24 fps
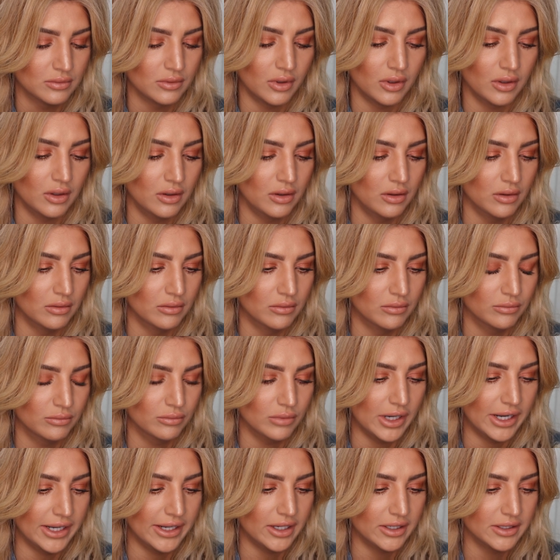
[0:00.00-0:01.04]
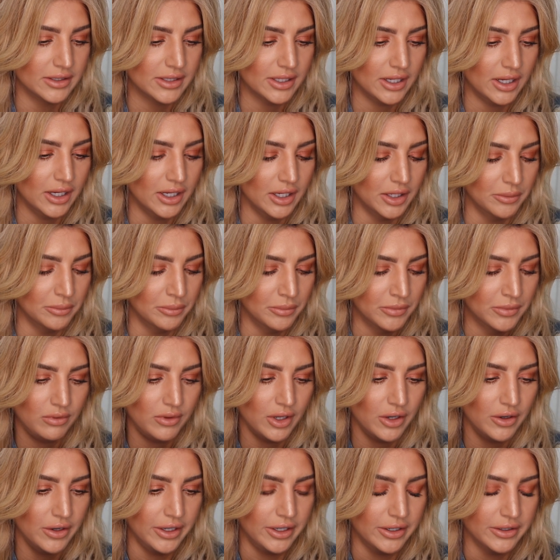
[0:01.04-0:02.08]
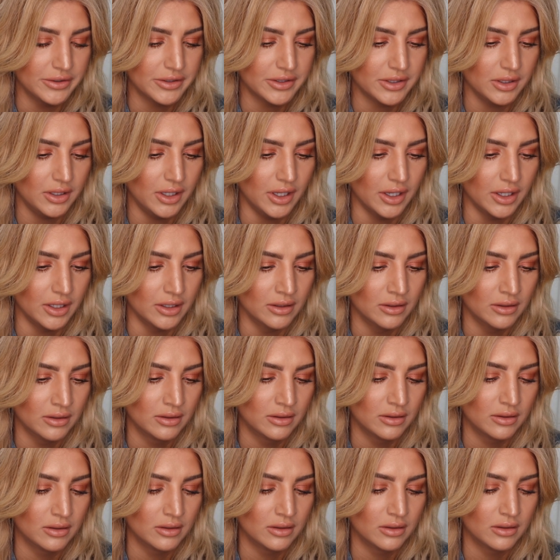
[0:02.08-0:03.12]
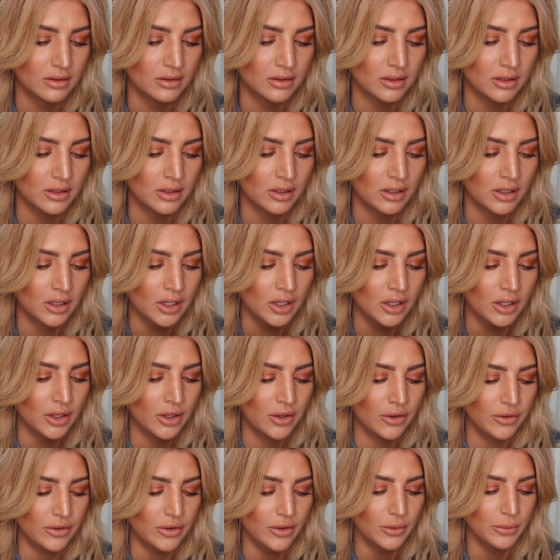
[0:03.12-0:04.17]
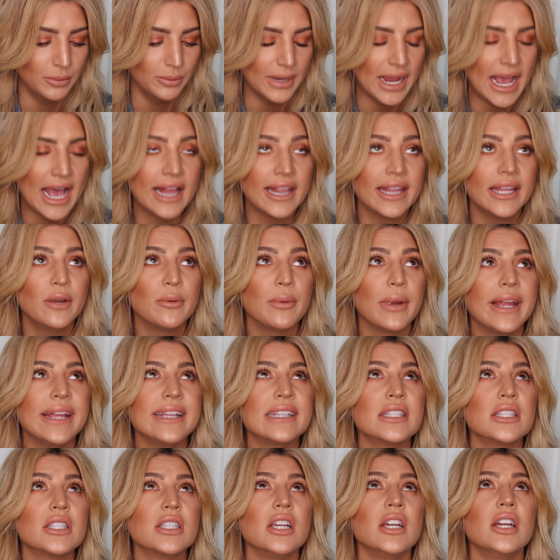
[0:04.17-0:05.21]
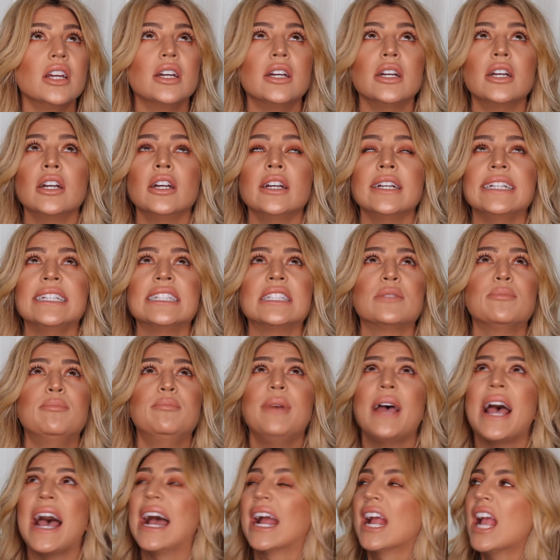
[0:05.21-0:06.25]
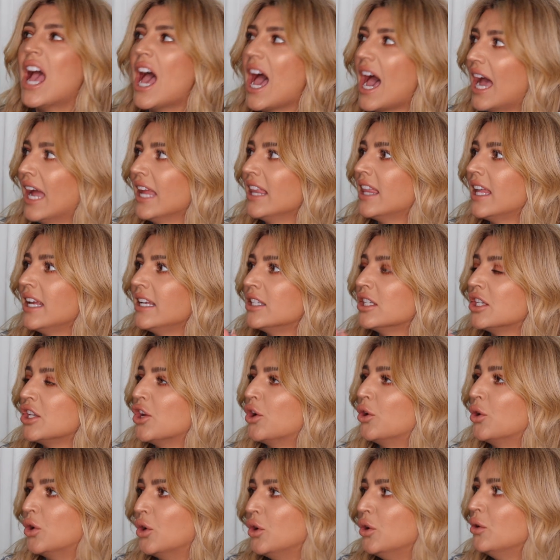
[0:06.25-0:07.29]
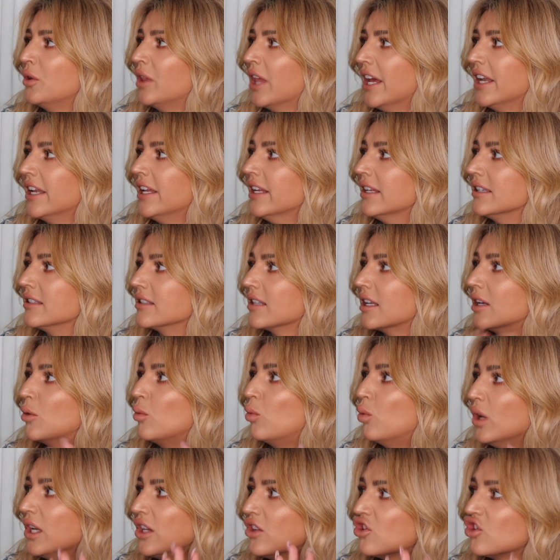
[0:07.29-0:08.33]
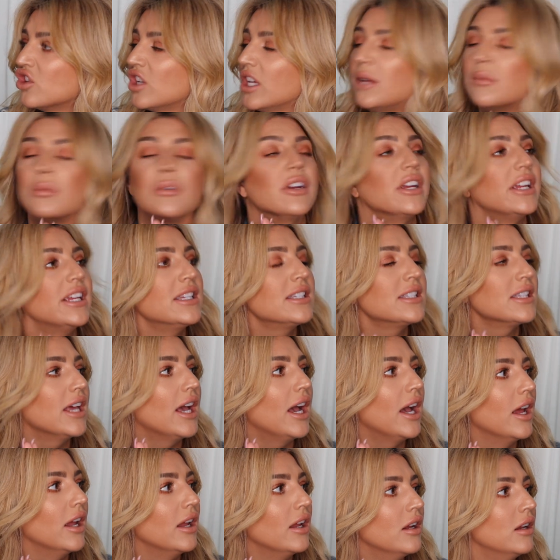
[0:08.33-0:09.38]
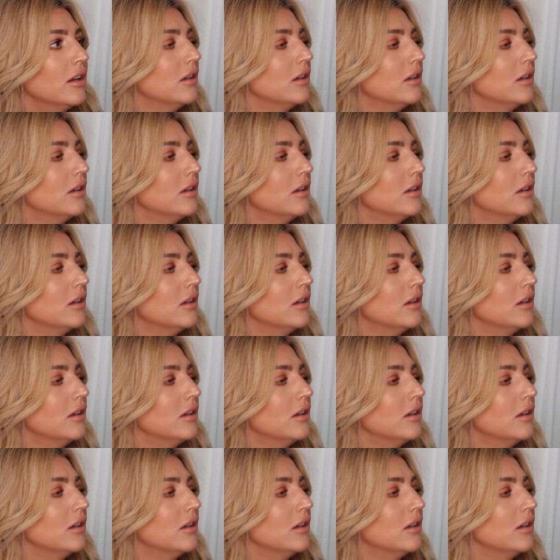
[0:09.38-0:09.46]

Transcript: Oh, right on time. There he goes again. The rally racer is back. I'd like to know who that is. Like, which neighbor is that?